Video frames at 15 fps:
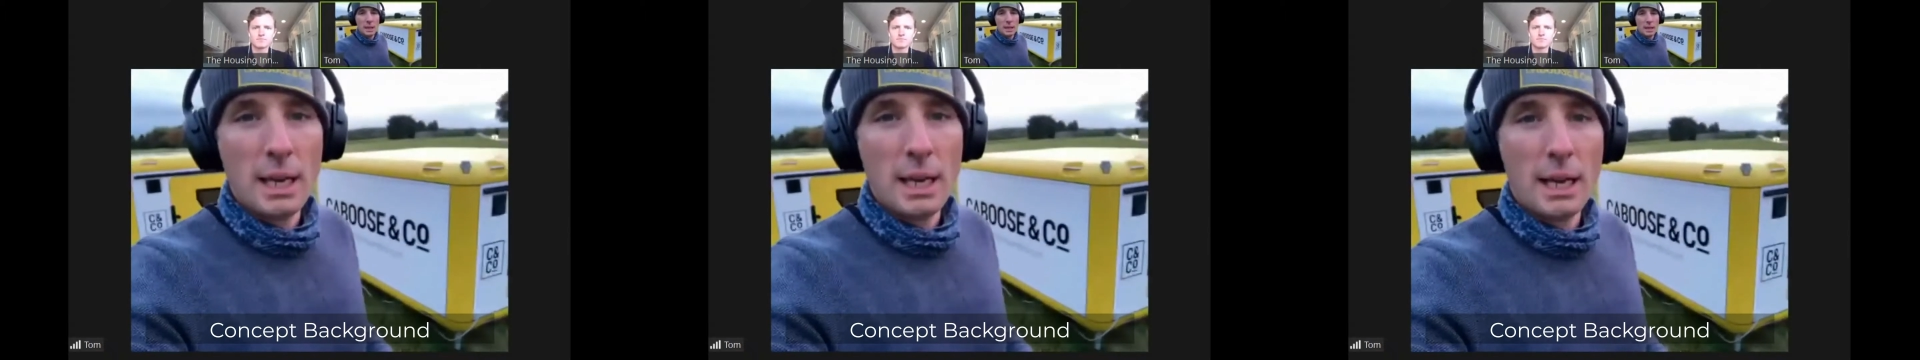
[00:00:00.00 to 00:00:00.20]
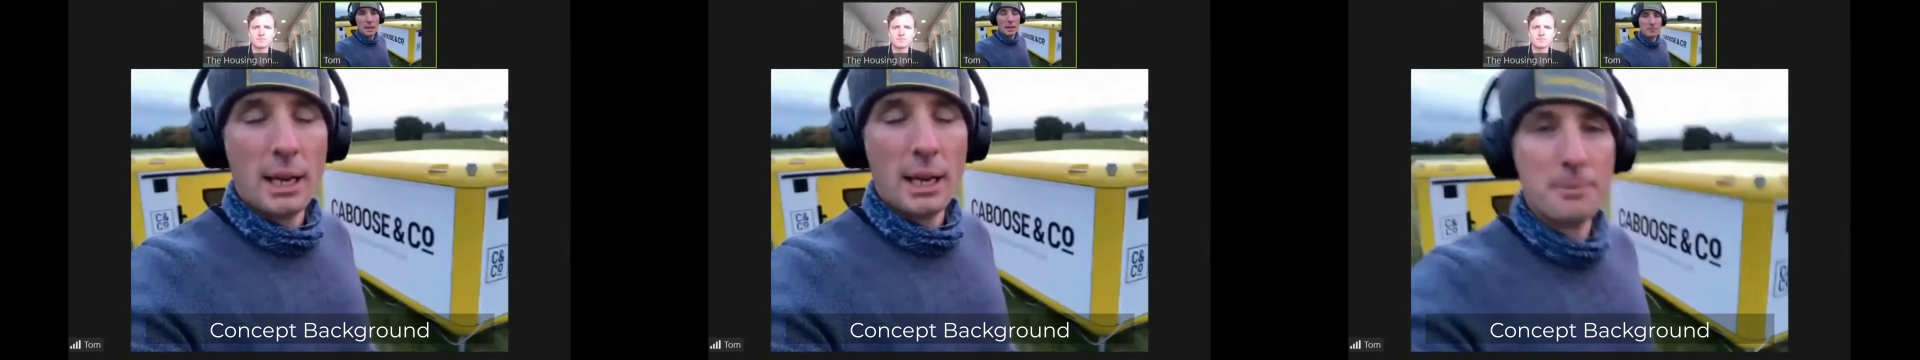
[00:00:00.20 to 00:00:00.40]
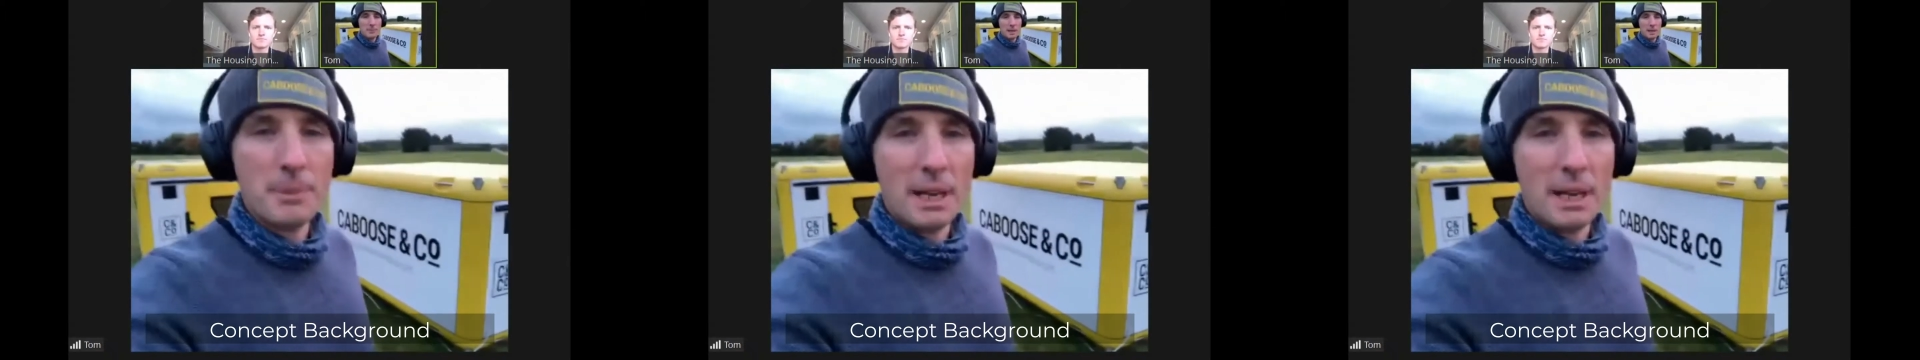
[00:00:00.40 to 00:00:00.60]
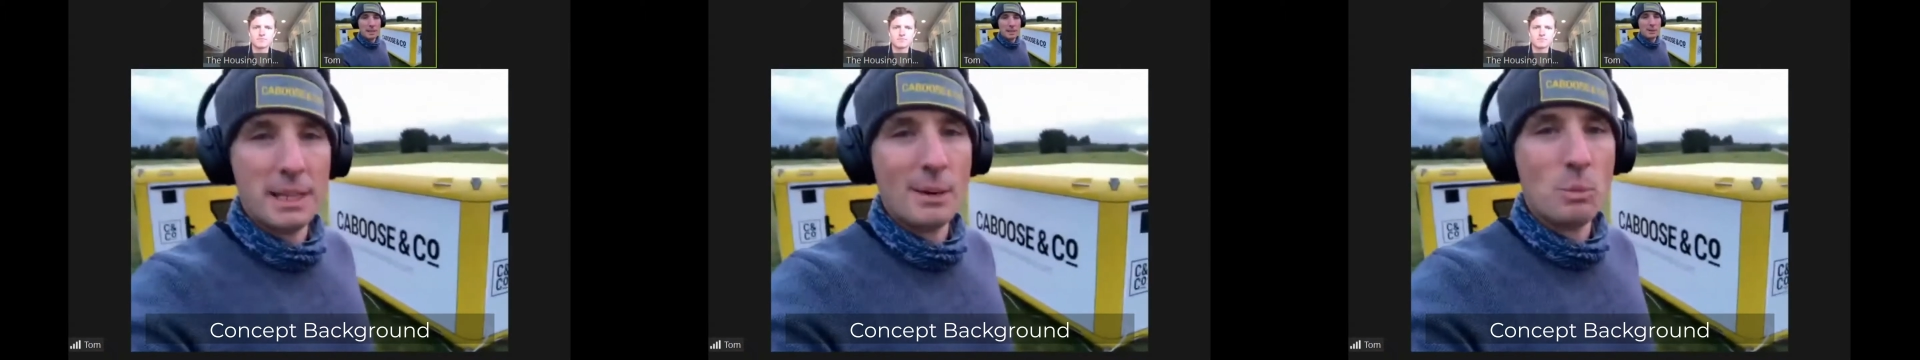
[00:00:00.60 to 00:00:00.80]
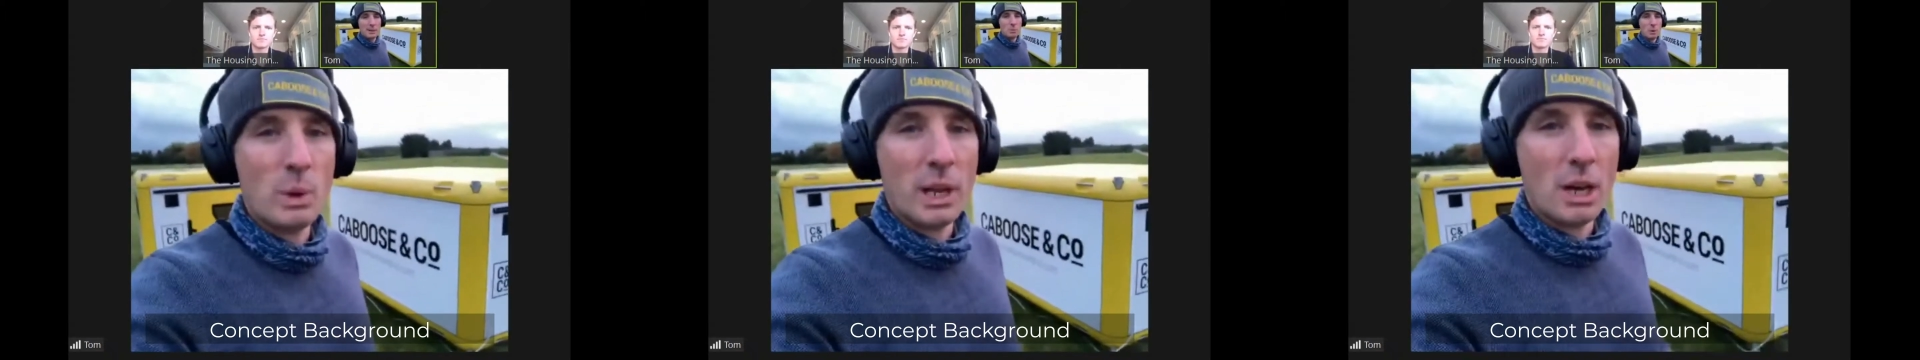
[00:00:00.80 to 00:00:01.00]
and
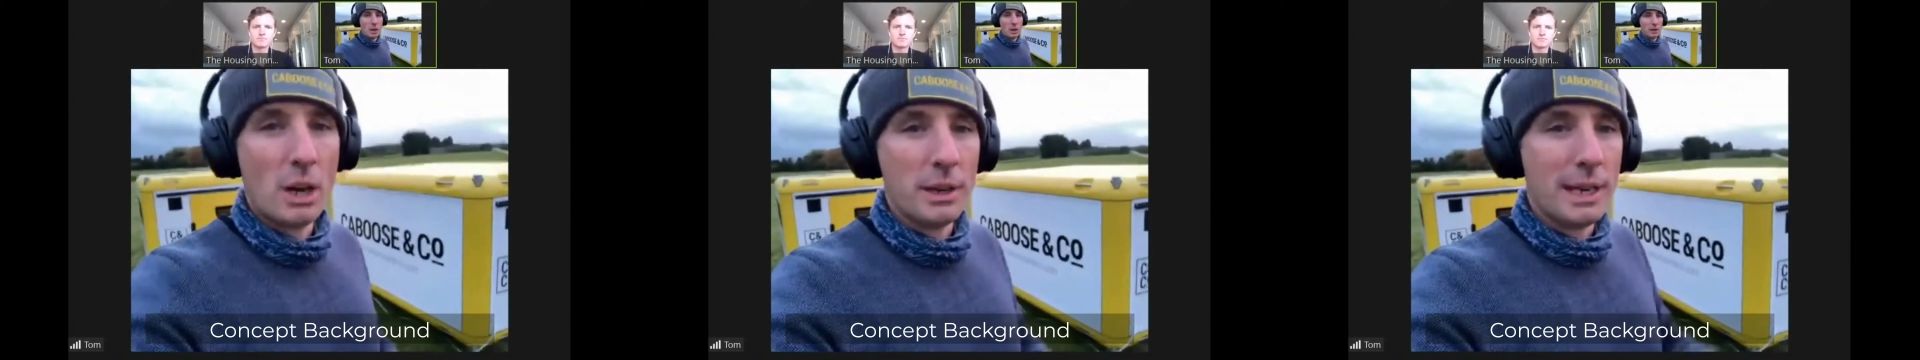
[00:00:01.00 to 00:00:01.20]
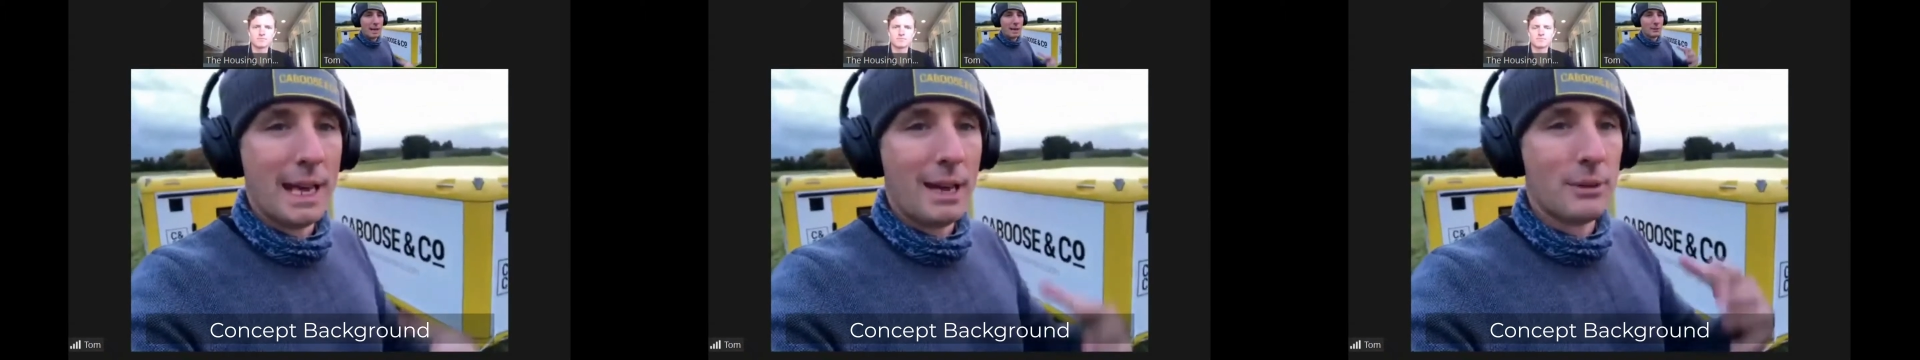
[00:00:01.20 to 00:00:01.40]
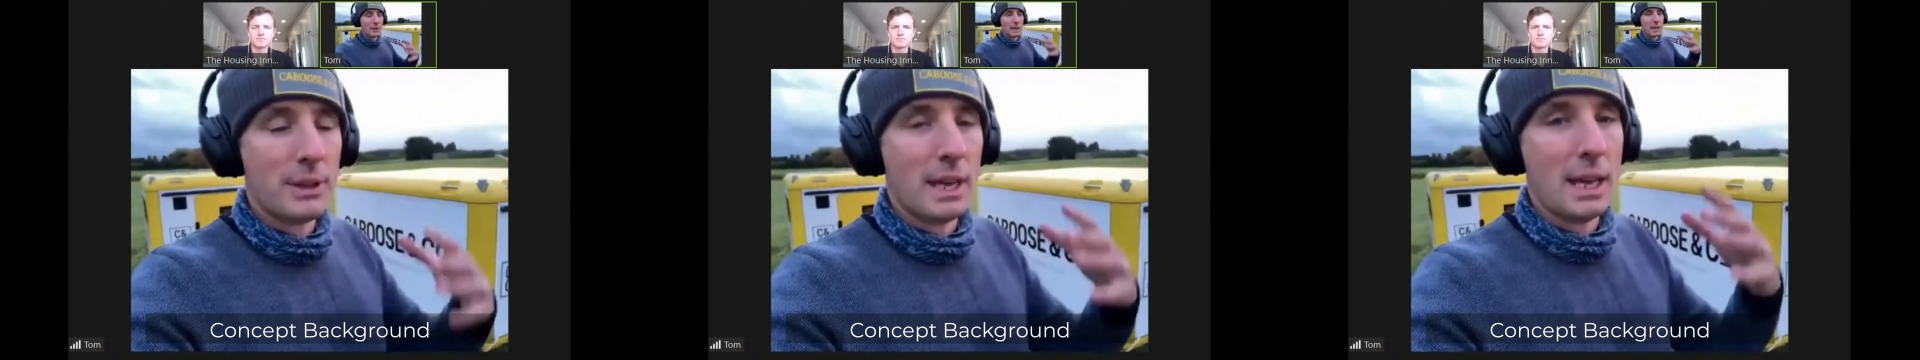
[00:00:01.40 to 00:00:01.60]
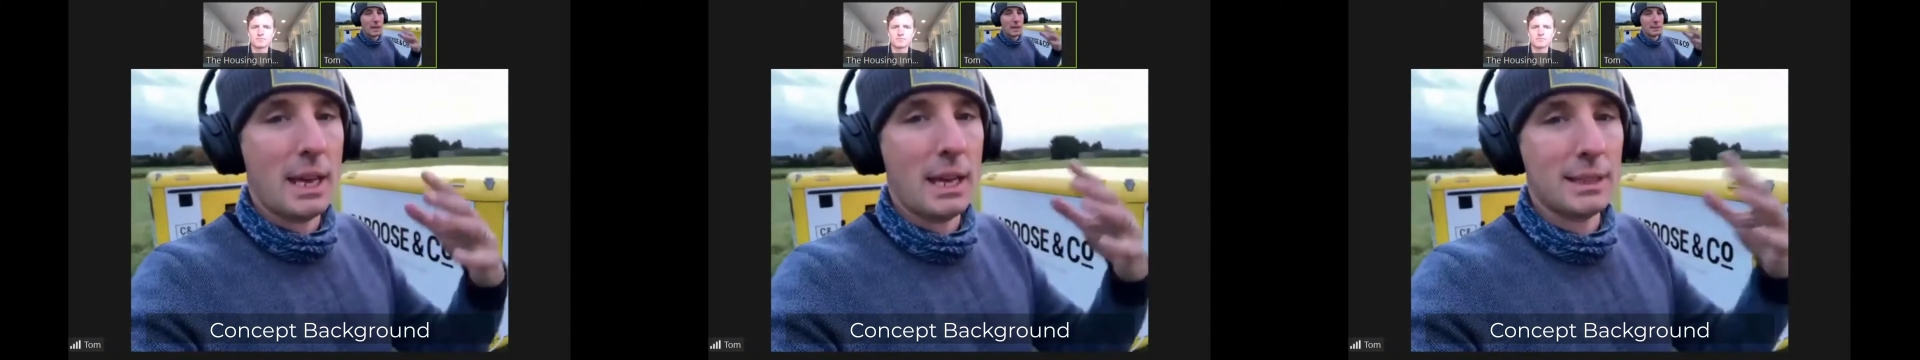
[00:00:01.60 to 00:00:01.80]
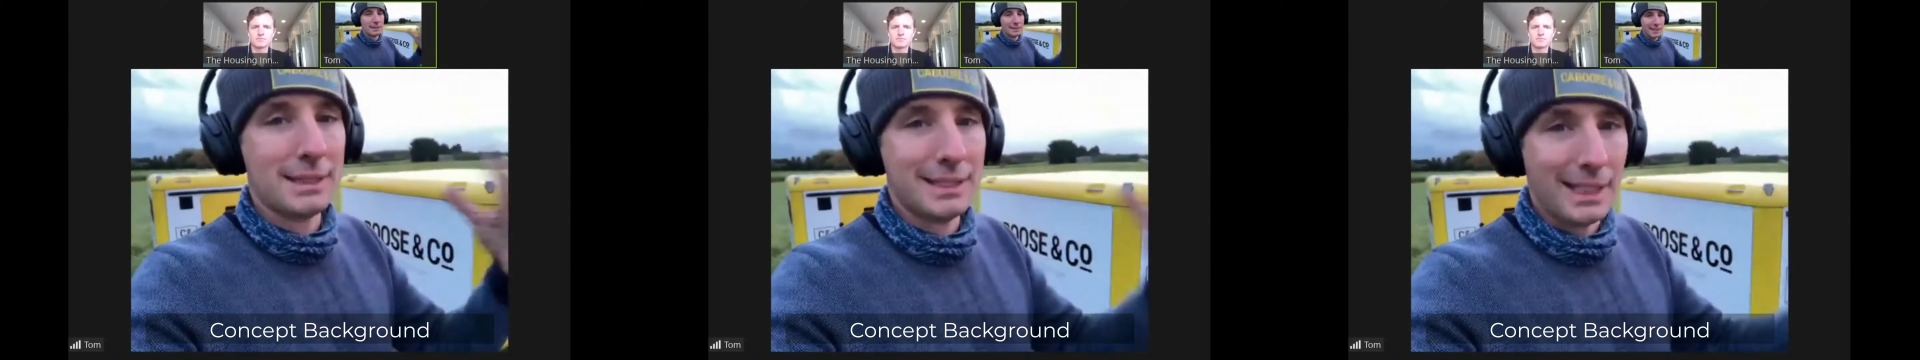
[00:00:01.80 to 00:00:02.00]
then we are now
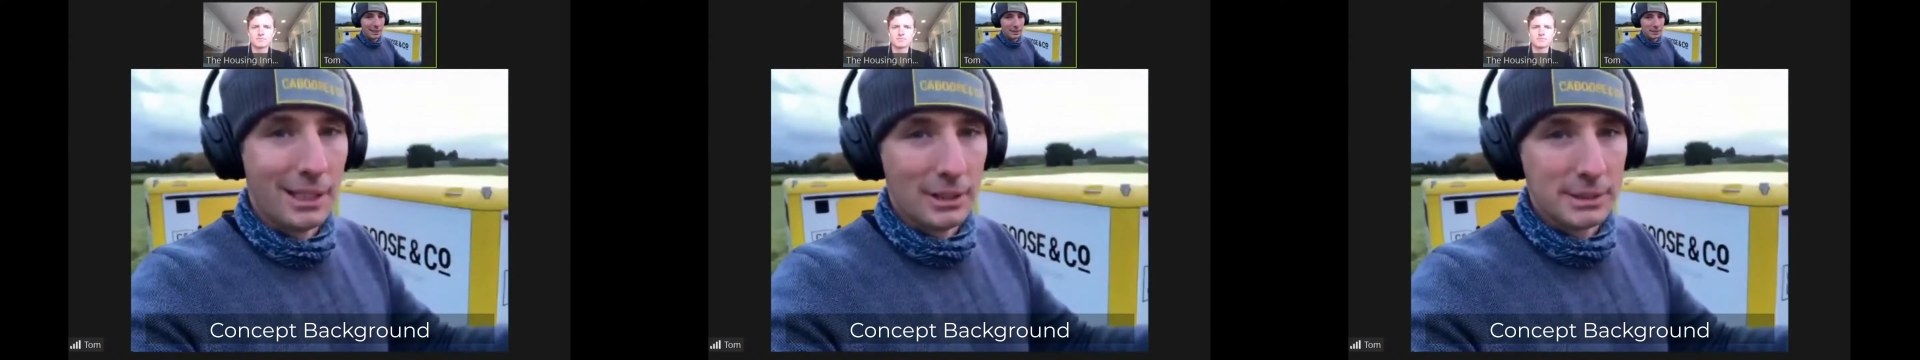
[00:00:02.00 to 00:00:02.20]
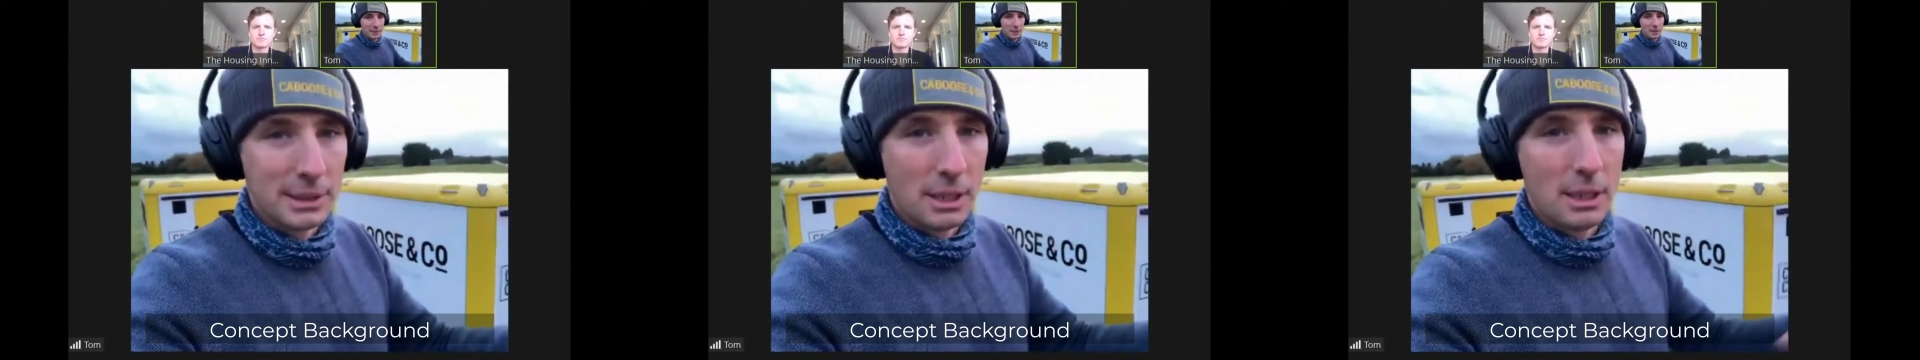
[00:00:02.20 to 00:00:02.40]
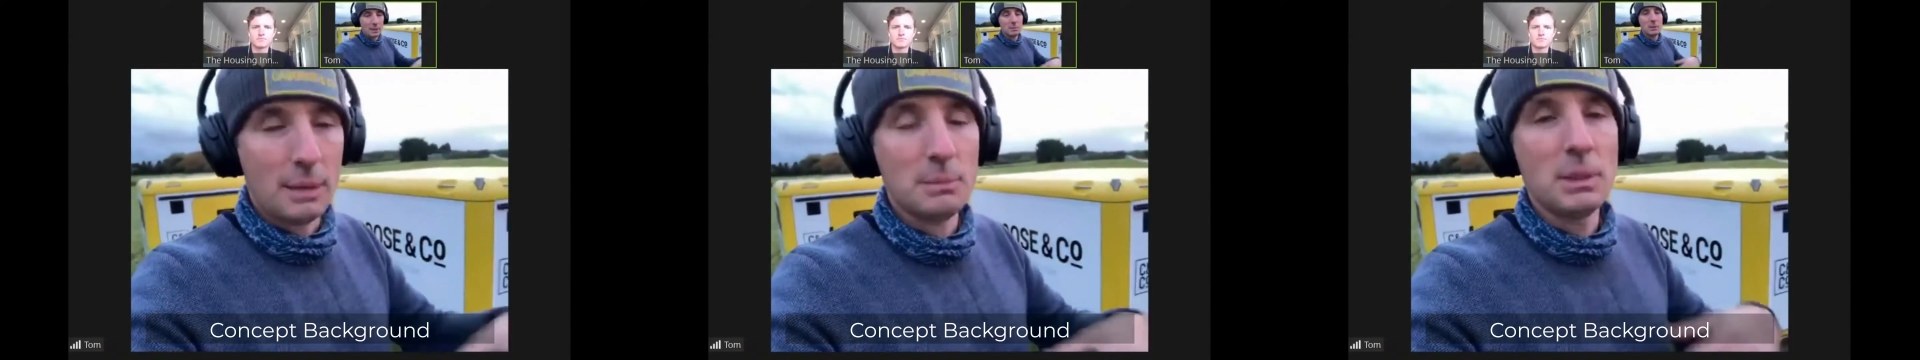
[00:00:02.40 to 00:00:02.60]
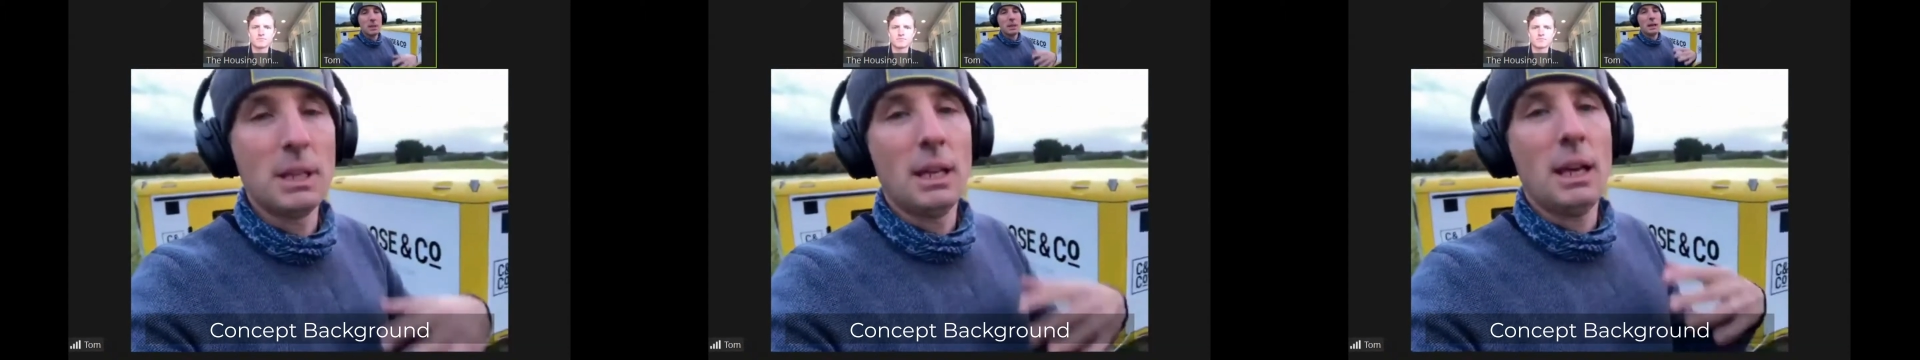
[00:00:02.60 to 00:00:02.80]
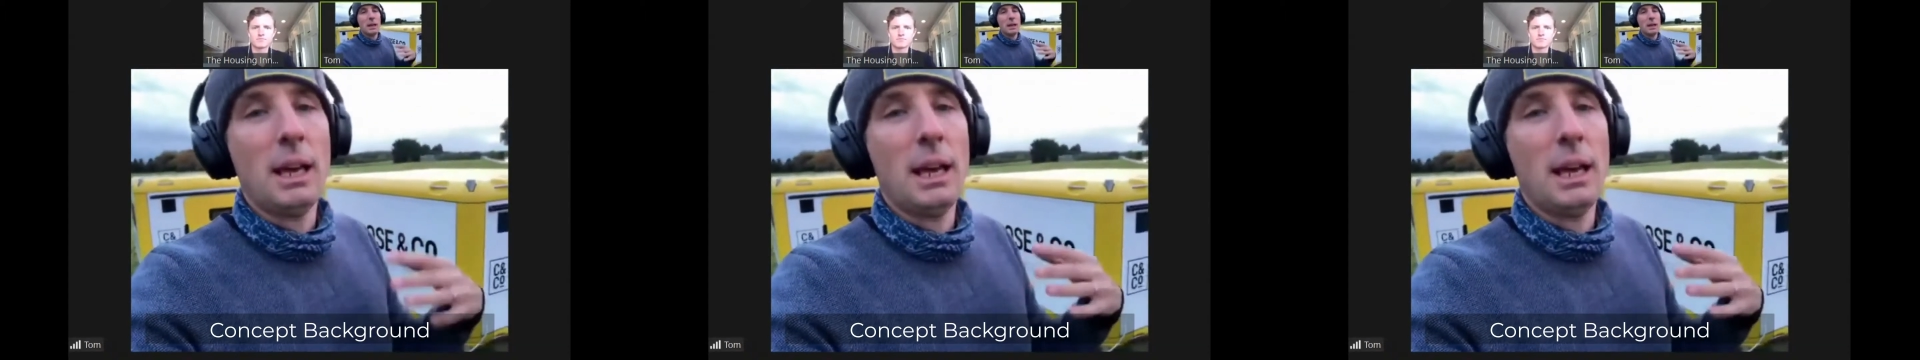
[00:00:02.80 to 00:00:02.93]
their sales arm,